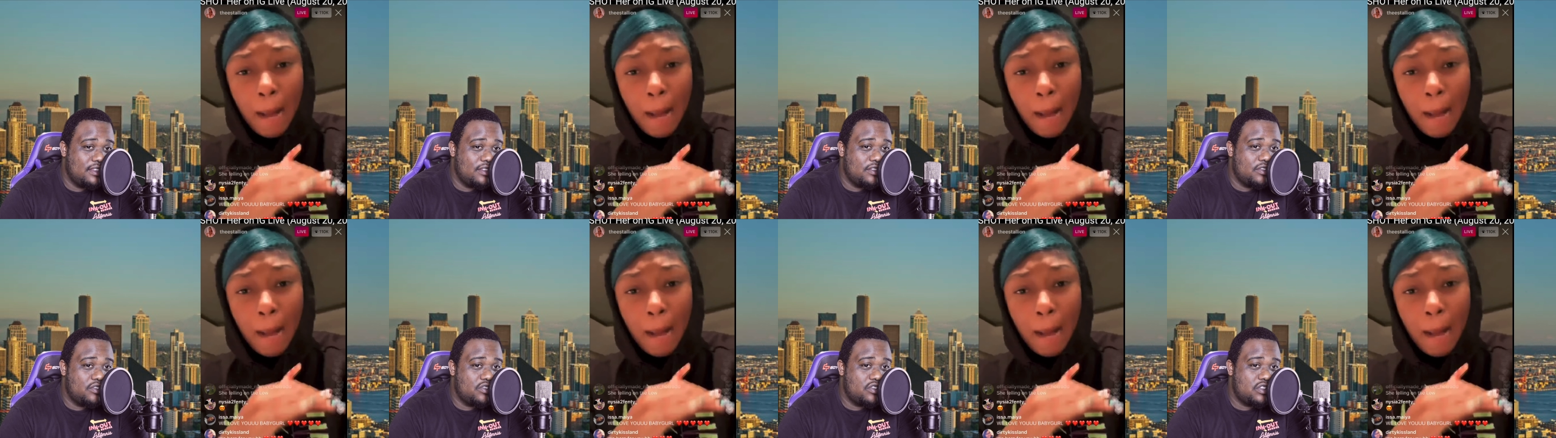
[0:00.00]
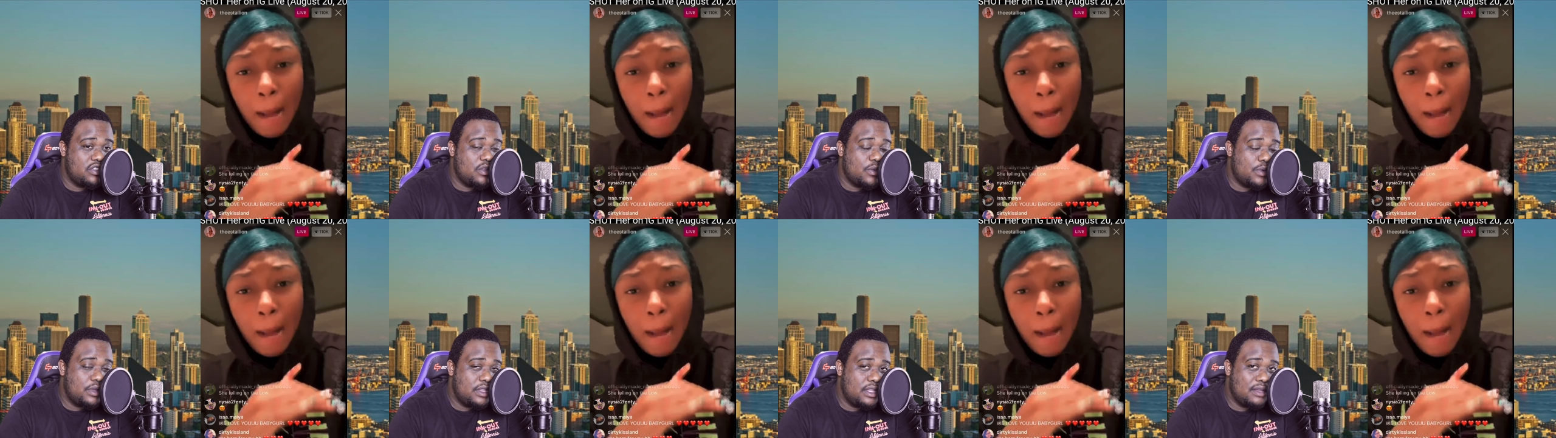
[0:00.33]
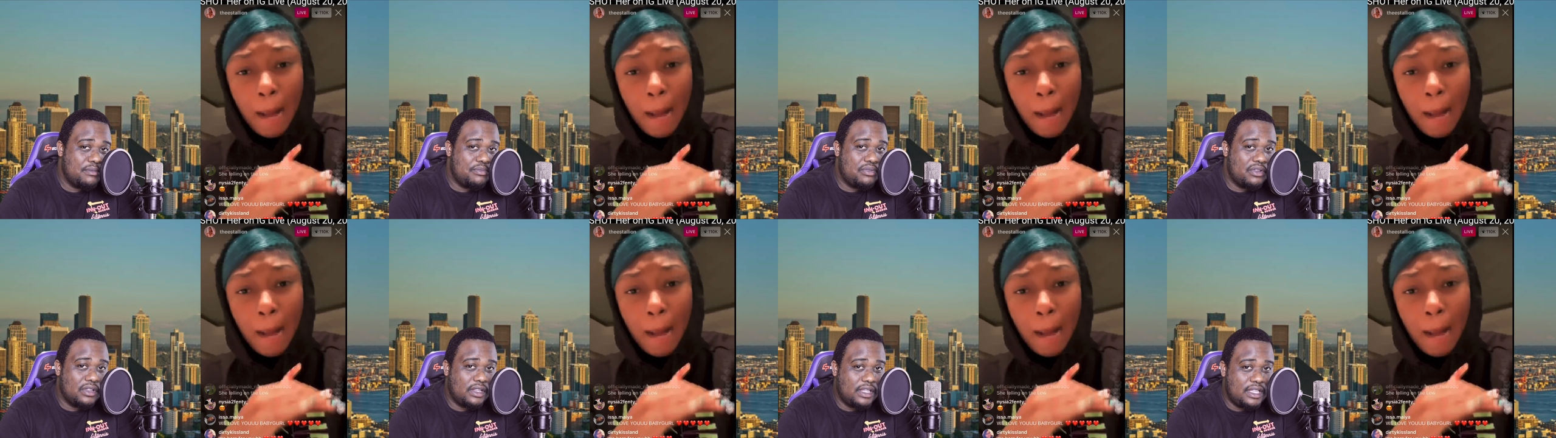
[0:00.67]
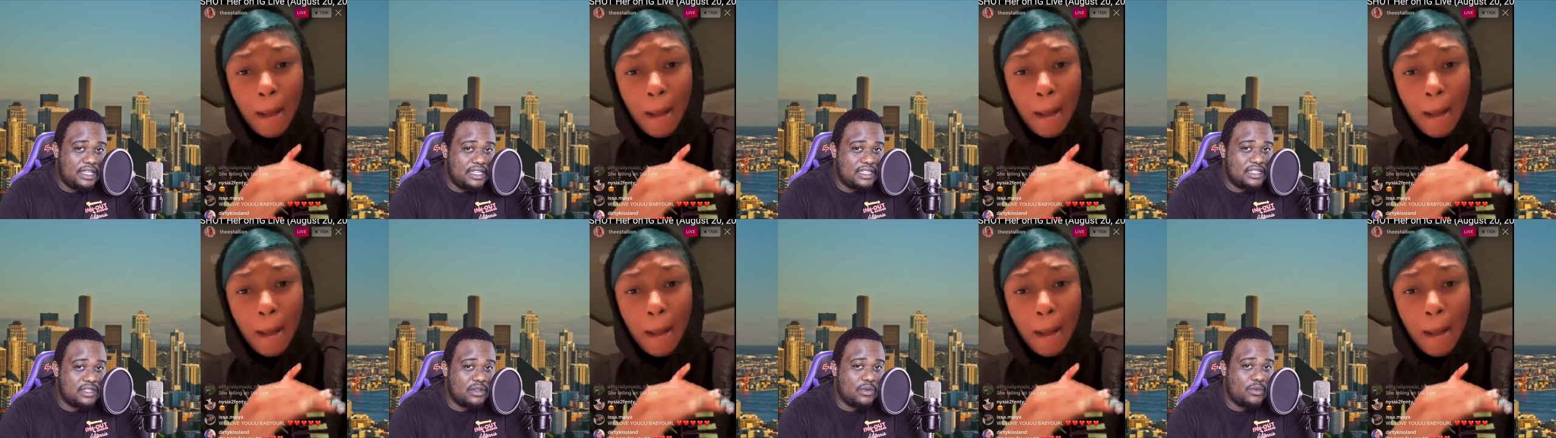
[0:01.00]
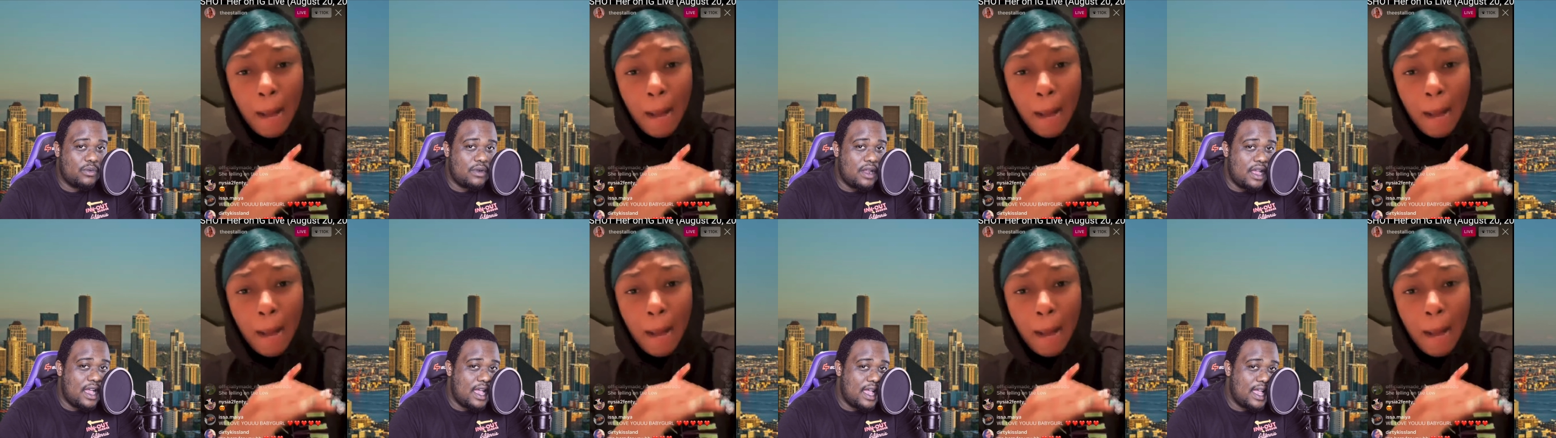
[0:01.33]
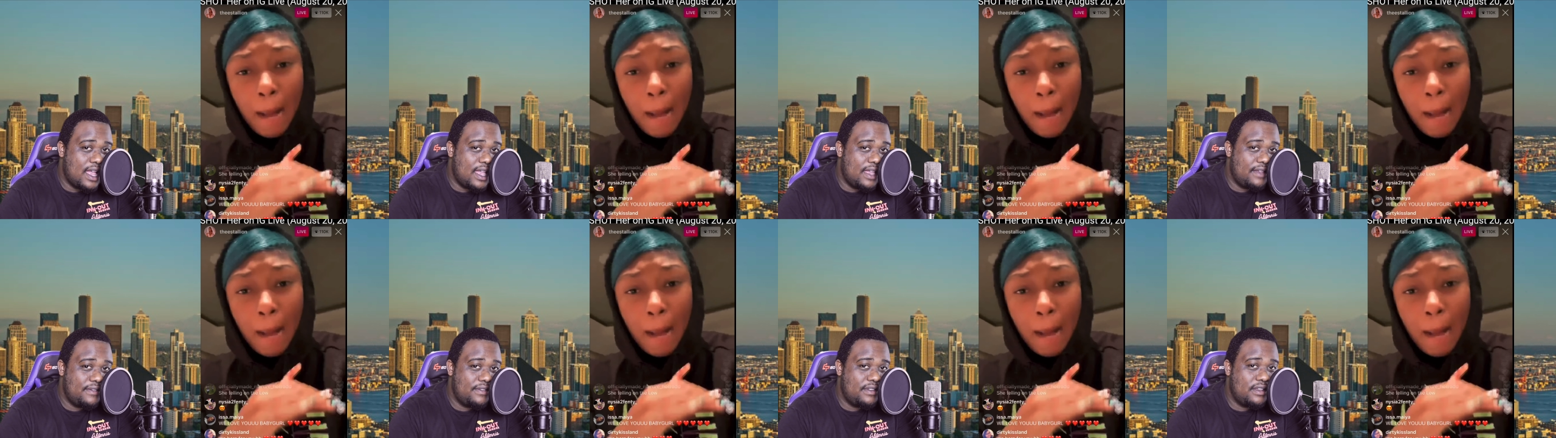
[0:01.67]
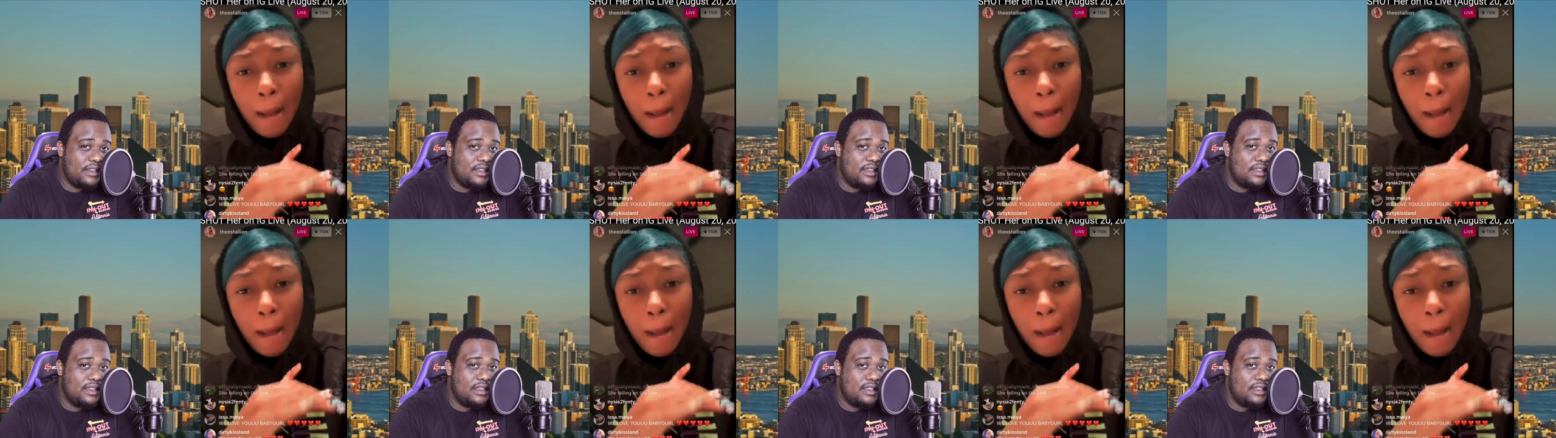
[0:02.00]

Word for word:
Speaker 1: So when the police arrived,